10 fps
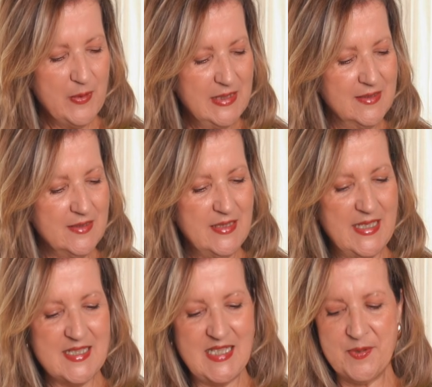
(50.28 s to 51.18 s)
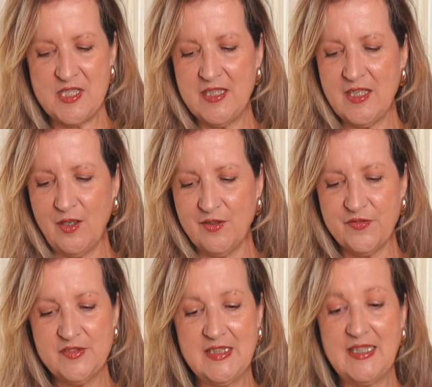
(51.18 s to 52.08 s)
with the exception
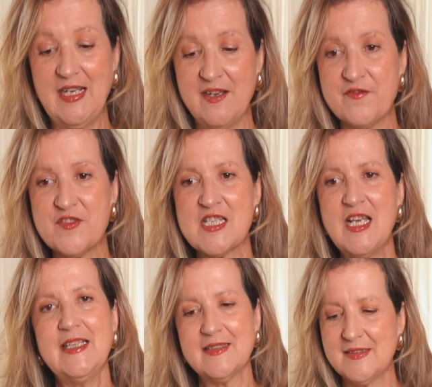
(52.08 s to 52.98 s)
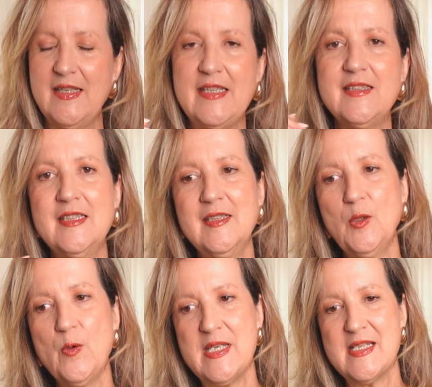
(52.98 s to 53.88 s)
of the cuffs that in the
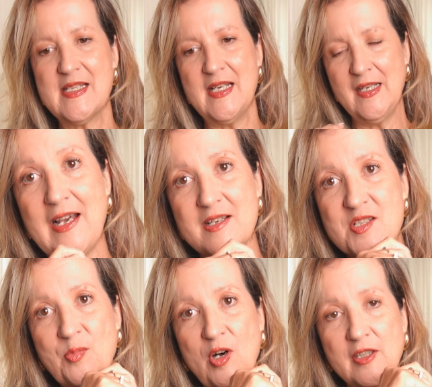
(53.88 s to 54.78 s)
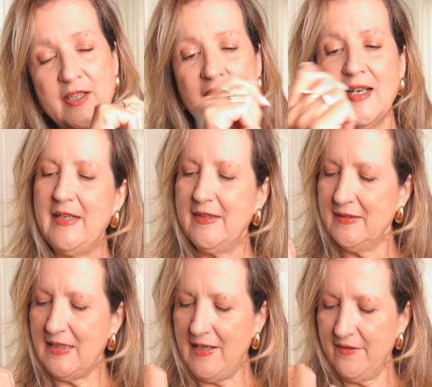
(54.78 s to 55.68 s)
Louisa are smaller
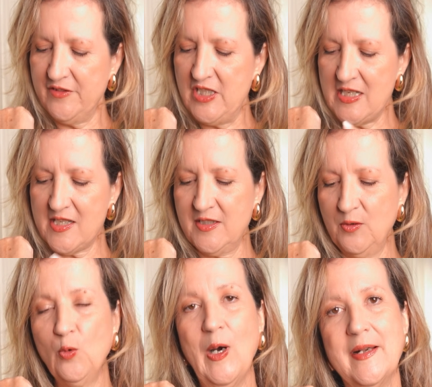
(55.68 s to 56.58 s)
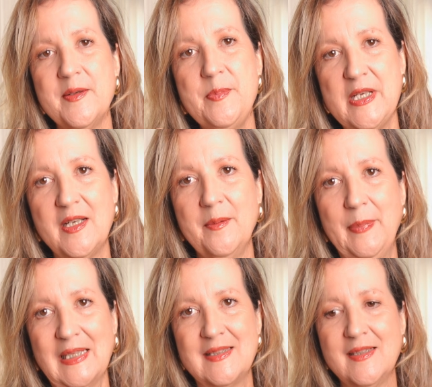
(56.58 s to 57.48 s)
and have just one big
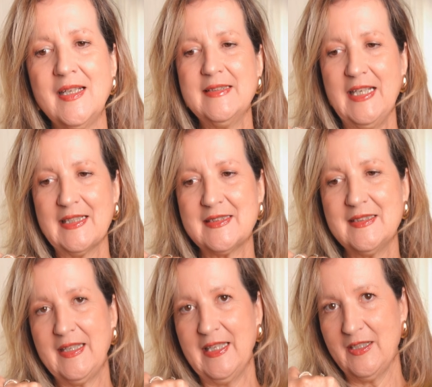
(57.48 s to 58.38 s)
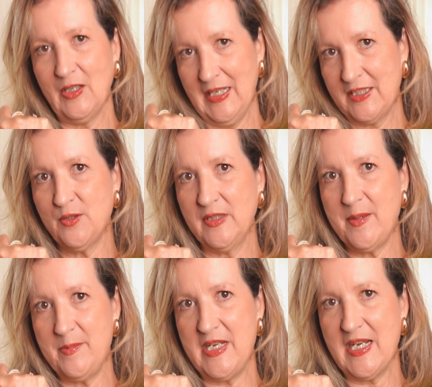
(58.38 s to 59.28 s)
button that can actually
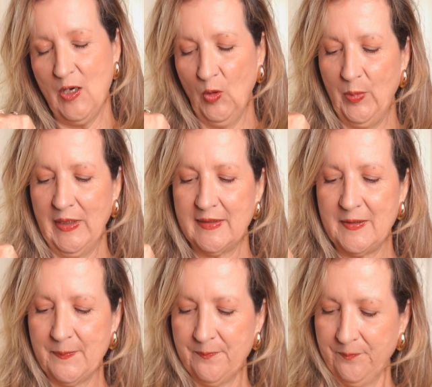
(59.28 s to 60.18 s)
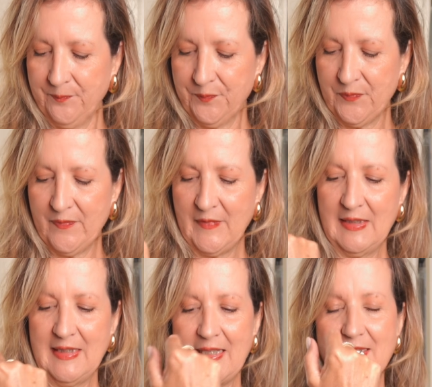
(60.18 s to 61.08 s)
be opened.
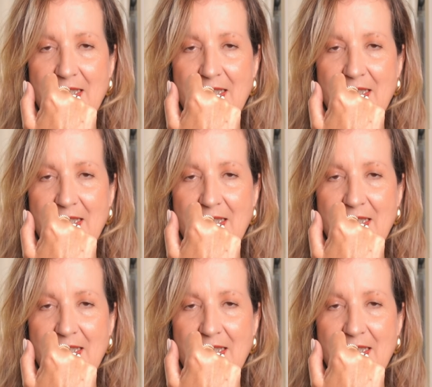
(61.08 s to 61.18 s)
Like